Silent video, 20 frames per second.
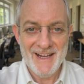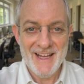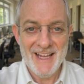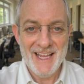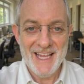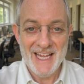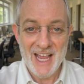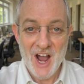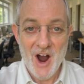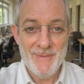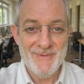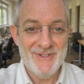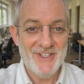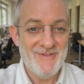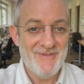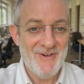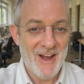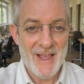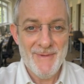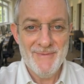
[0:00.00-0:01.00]
It helps
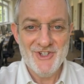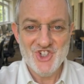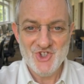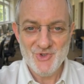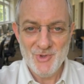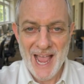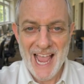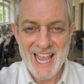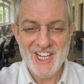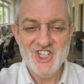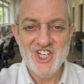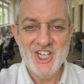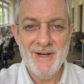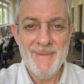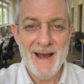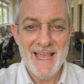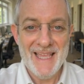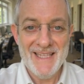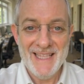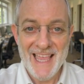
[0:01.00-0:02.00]
develop strategy
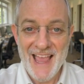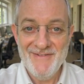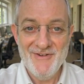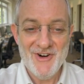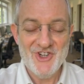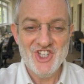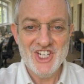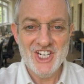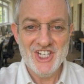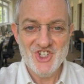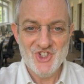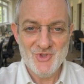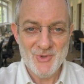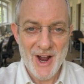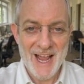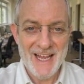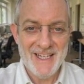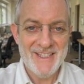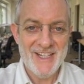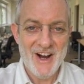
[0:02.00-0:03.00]
by leveraging
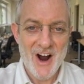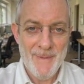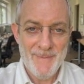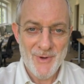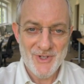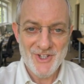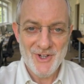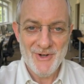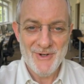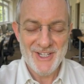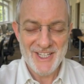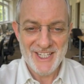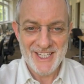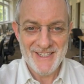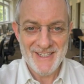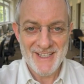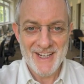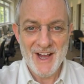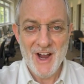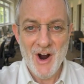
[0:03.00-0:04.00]
strengths and
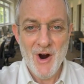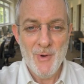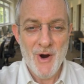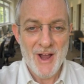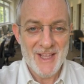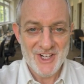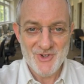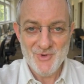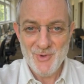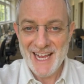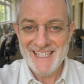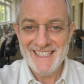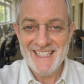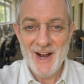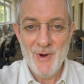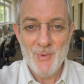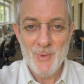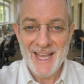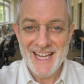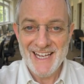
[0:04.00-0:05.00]
opportunities while
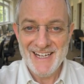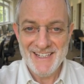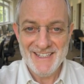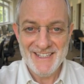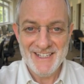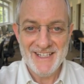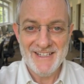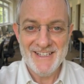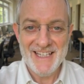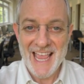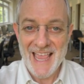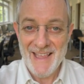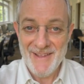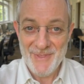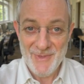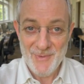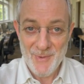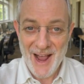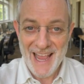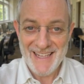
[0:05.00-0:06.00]
addressing weaknesses and
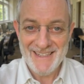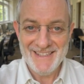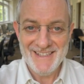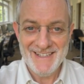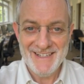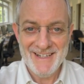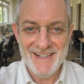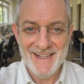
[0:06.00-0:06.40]
threats.